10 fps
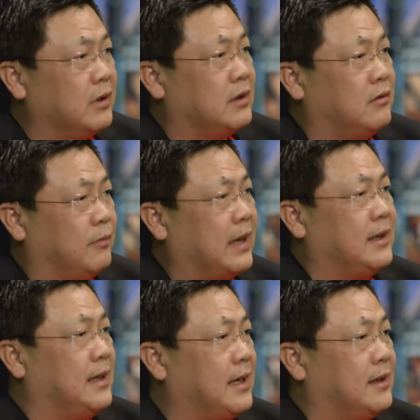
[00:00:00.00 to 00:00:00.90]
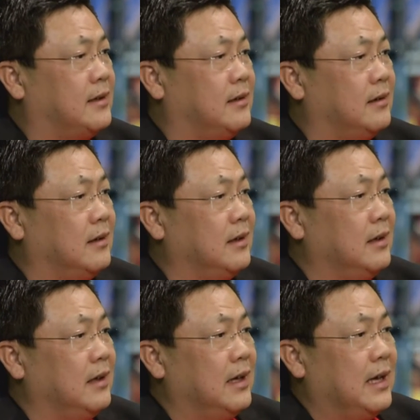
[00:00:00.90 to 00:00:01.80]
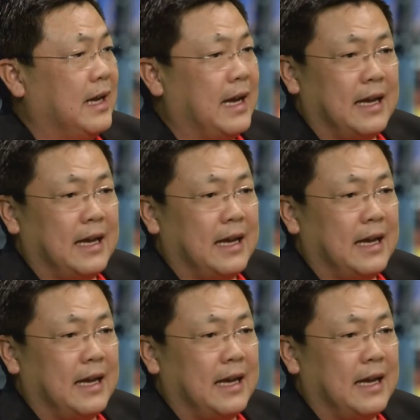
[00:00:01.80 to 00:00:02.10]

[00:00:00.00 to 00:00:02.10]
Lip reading: to buy tickets. And